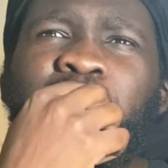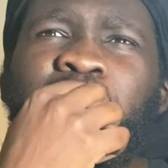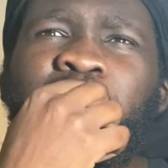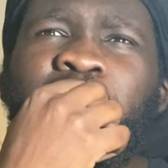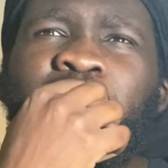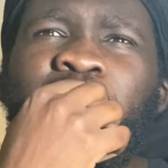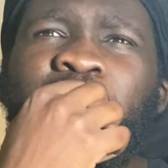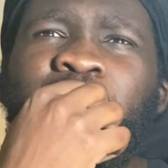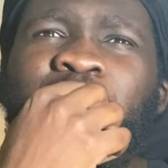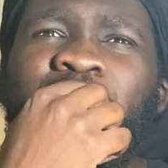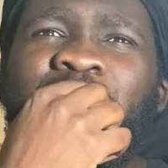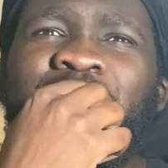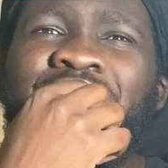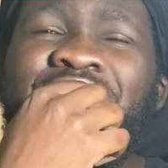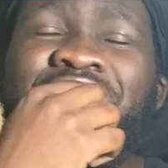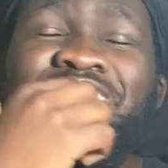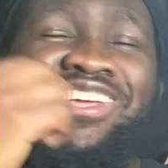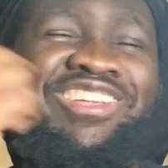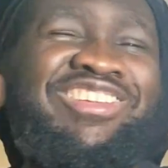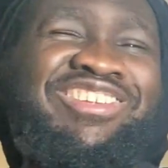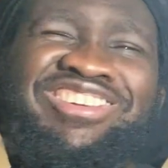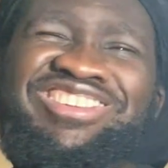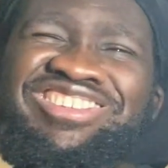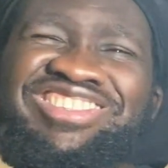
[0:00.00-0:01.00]
You know,
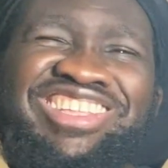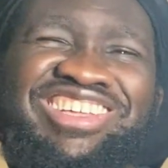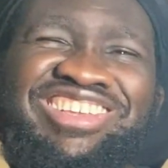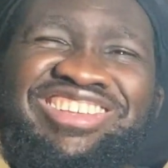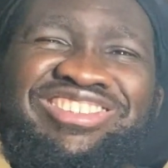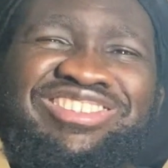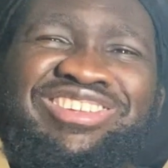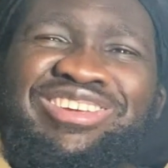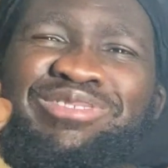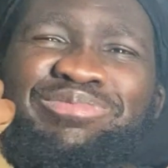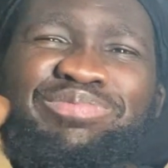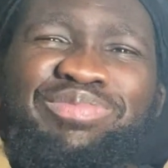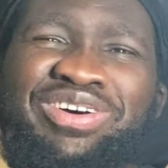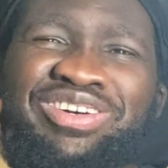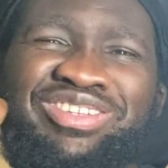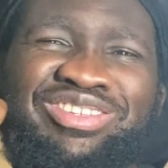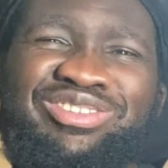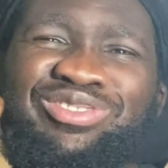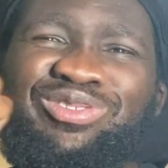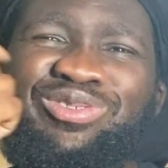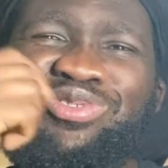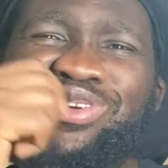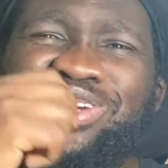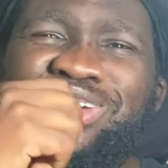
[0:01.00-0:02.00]
instead, the certain bars are
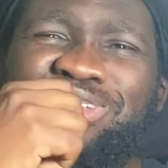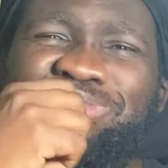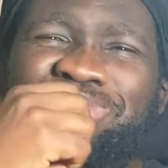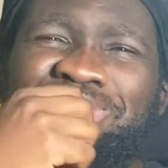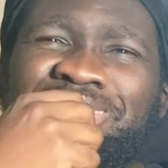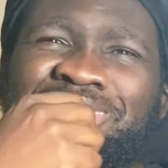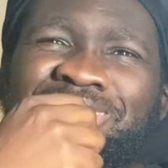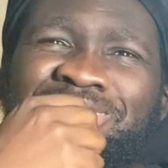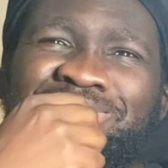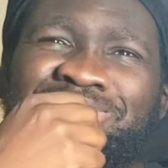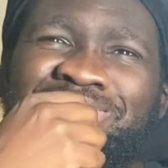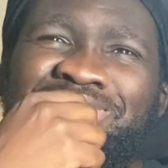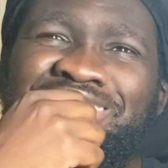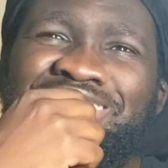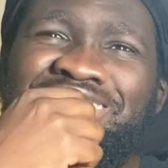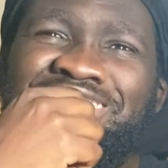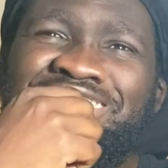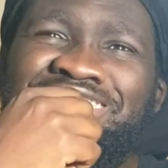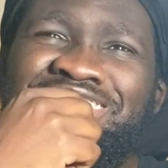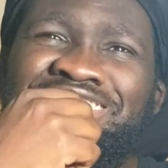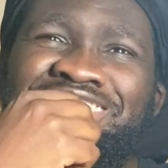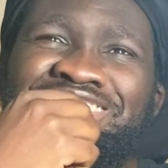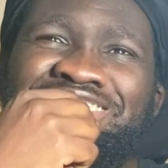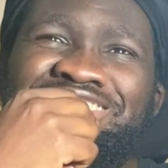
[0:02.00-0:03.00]
still ringing in my head. I'm like,
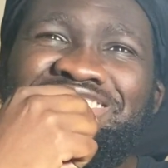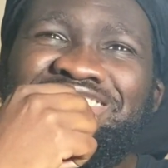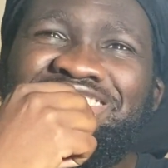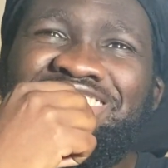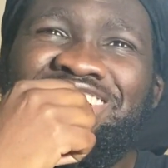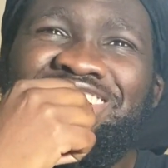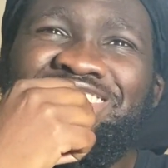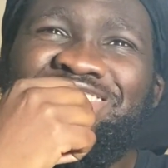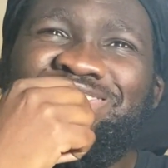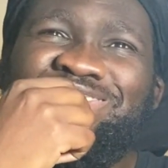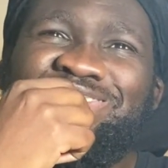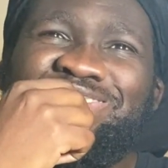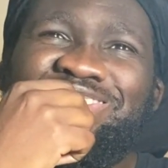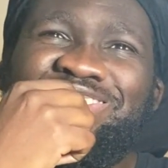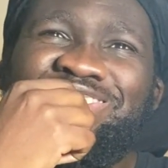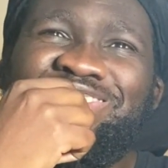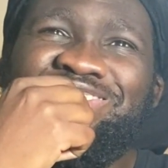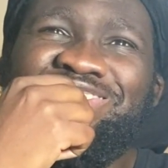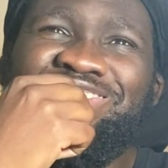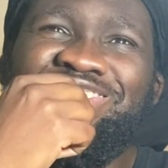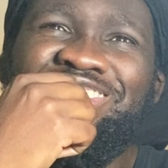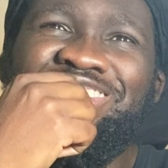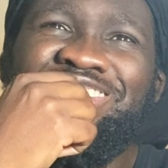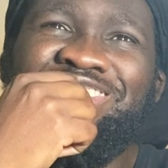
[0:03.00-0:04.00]
ah, damn, bro.
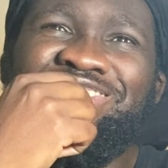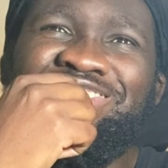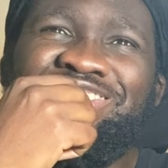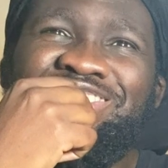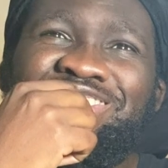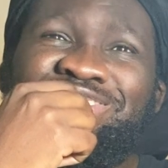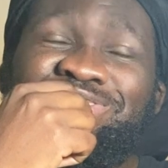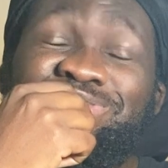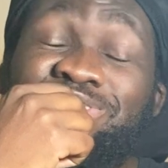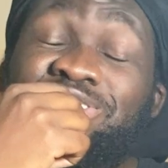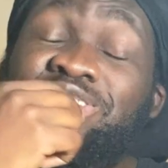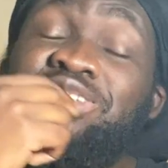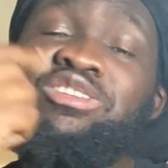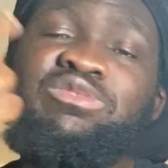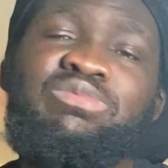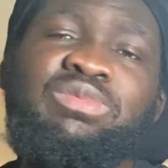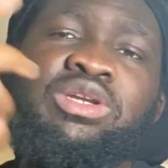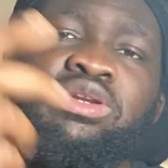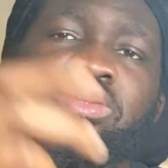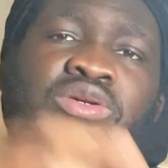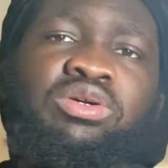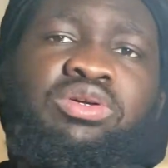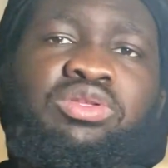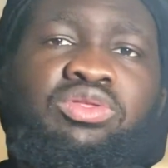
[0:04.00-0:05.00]
But these
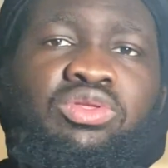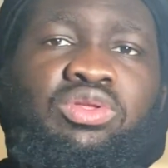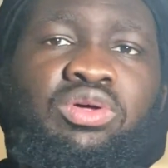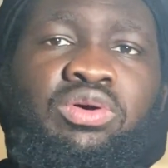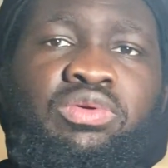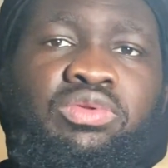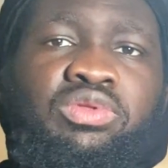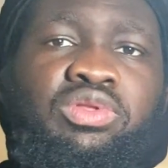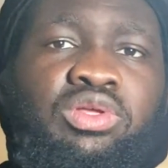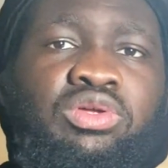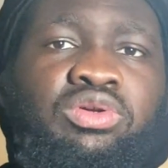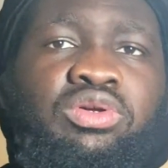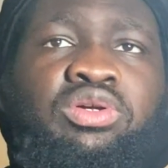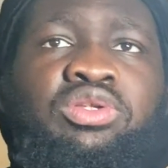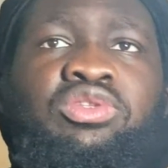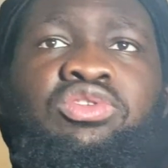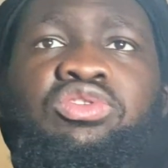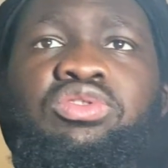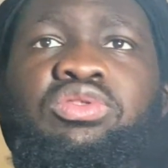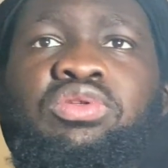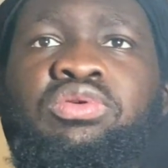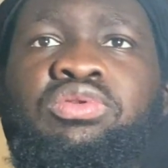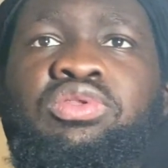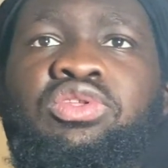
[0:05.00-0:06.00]
men are good, though. They're good
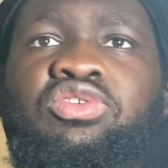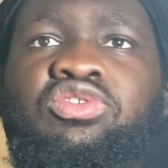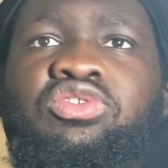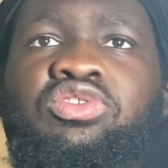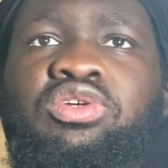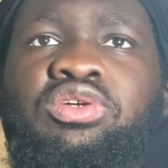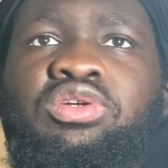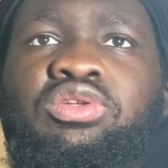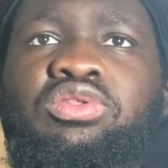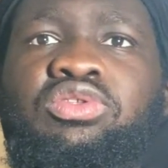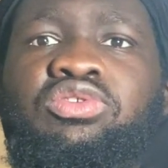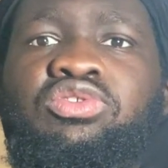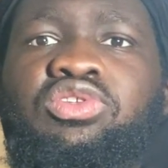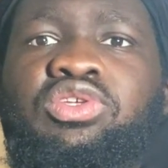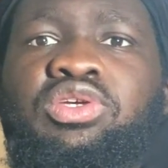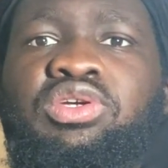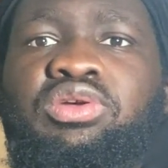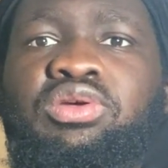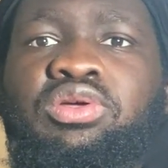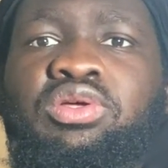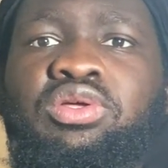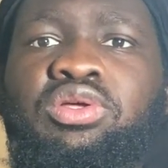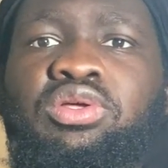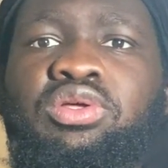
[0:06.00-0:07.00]
still. They're sick. You know
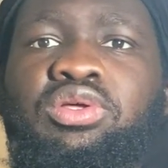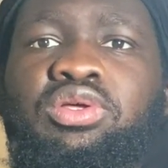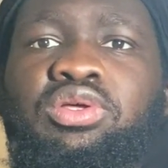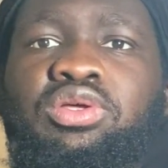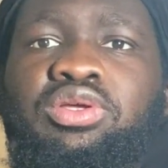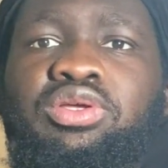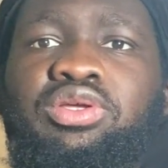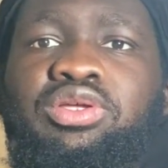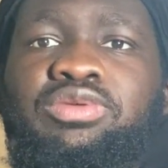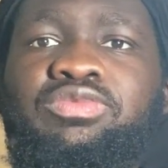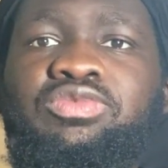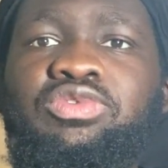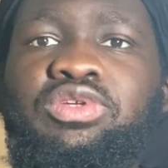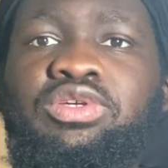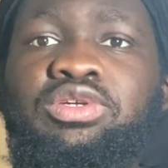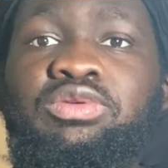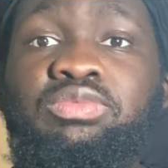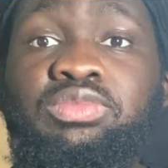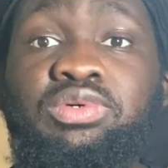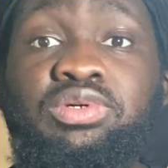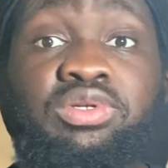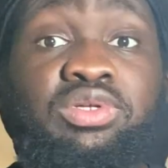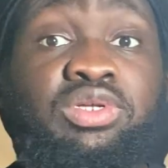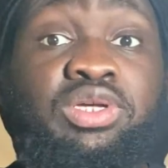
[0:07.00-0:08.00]
what I'm
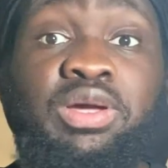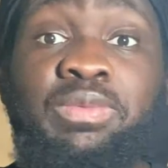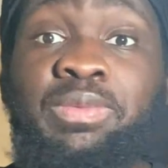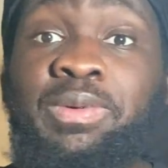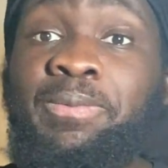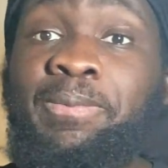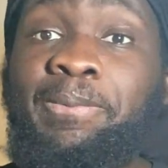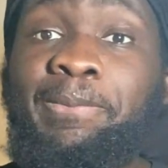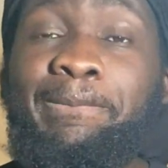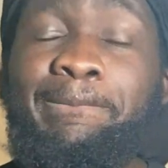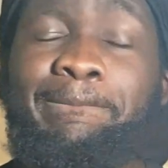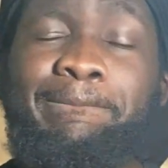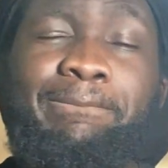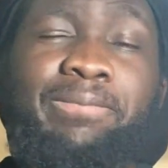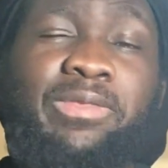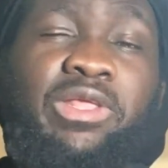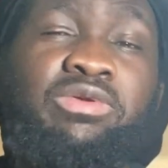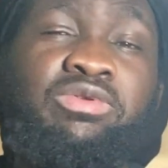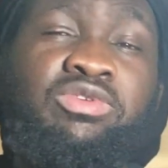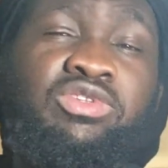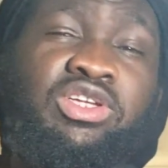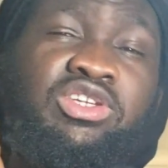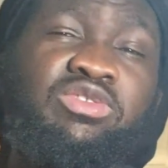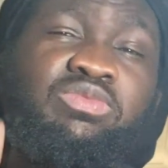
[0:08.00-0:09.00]
saying? But yeah, man.
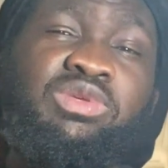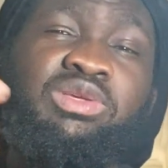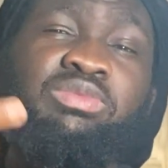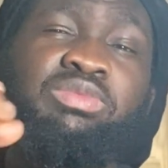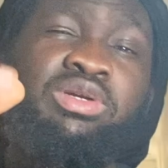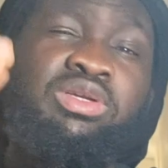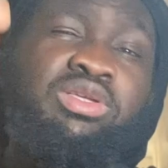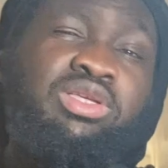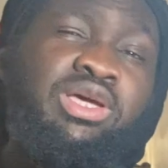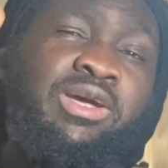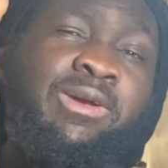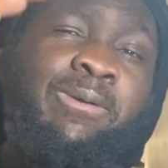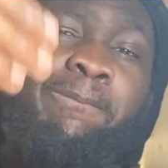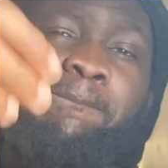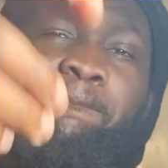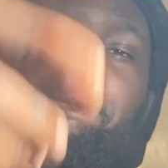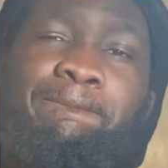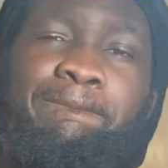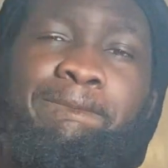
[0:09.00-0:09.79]
Anyways, that's me and my gang.